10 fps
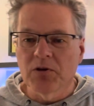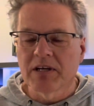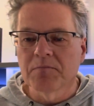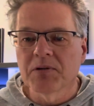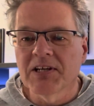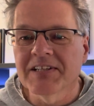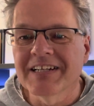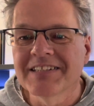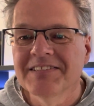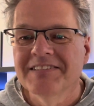
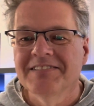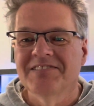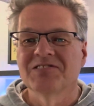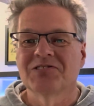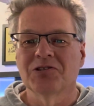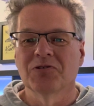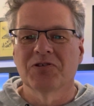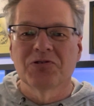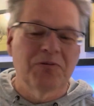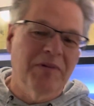Completely. So
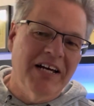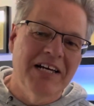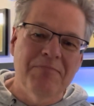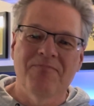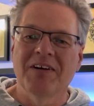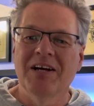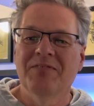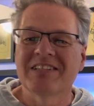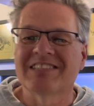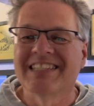those are my hip
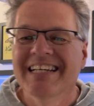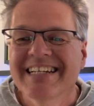favorites.